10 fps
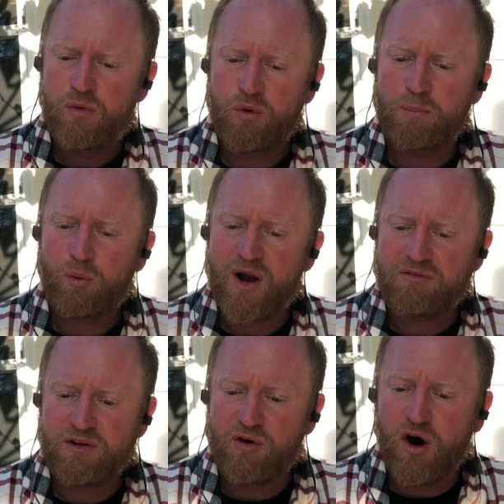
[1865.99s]
were
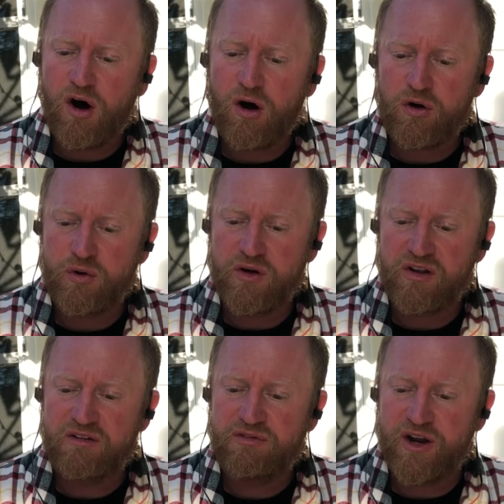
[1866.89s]
bereft of all who had lived